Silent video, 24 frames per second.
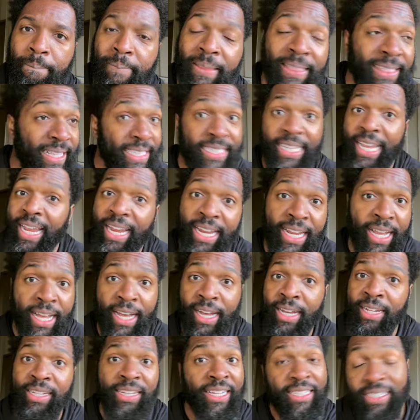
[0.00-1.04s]
This
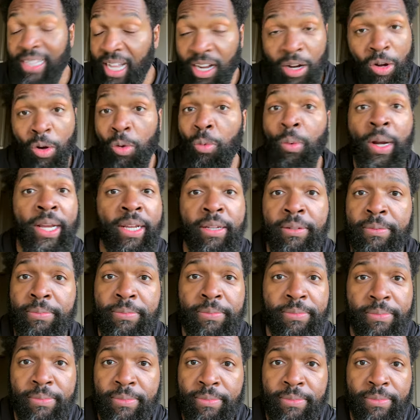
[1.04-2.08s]
AI, it's not going to wait.
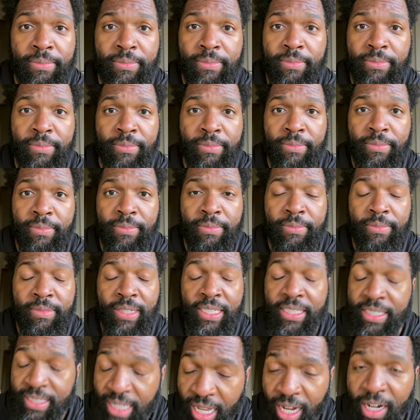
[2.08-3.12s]

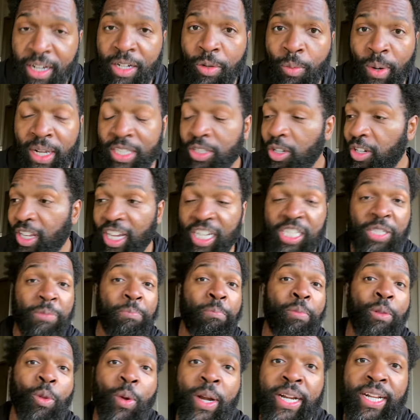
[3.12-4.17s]
It's not going to wait. It's going to
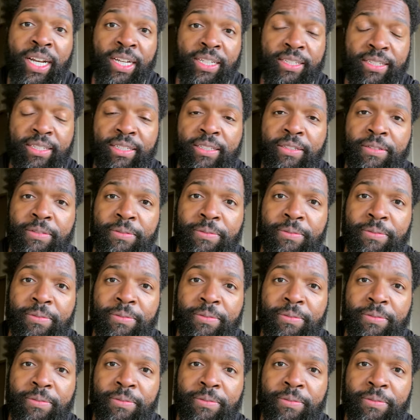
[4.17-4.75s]
exploit us